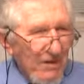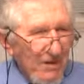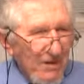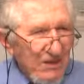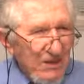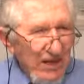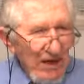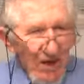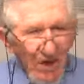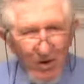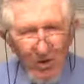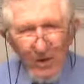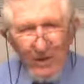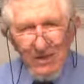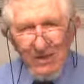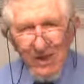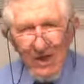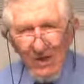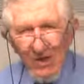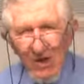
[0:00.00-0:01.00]
to say, oh,
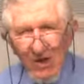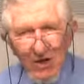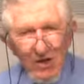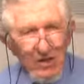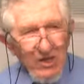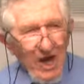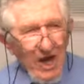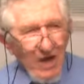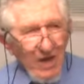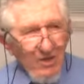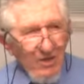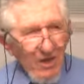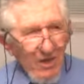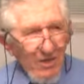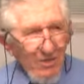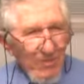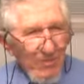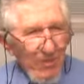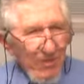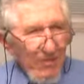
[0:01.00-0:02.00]
let's take the whole document
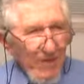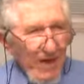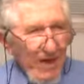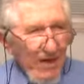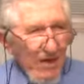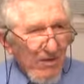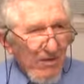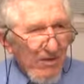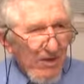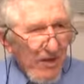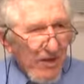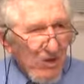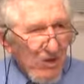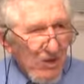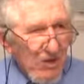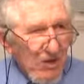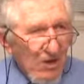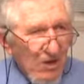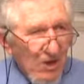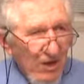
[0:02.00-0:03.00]
and put it by
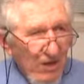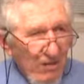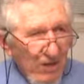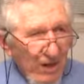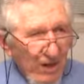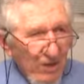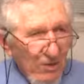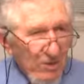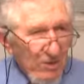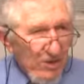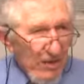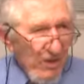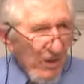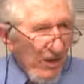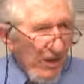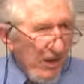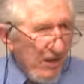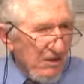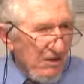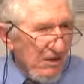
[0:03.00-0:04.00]
convention. Plato would say,
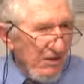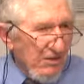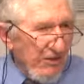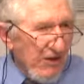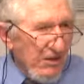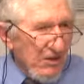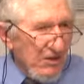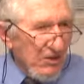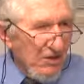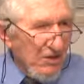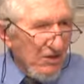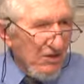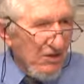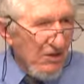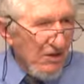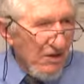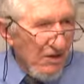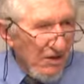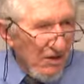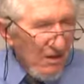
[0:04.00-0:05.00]
well, that's convention.
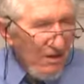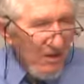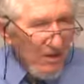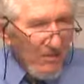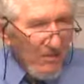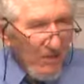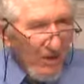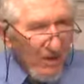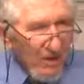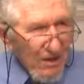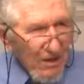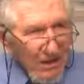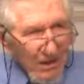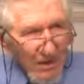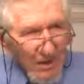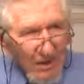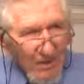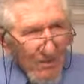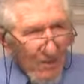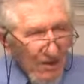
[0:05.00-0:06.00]
But
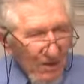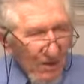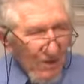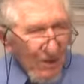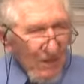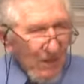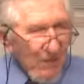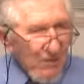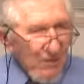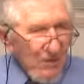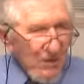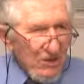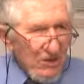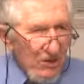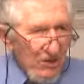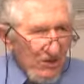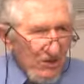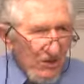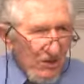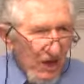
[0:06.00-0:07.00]
in between, there was a
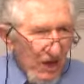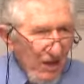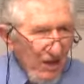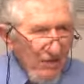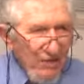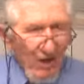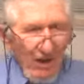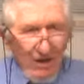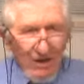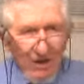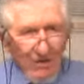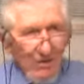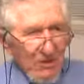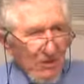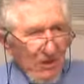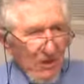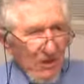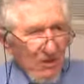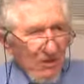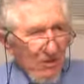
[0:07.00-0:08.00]
social contract, and there
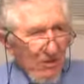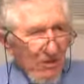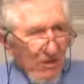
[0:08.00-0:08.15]
was a whole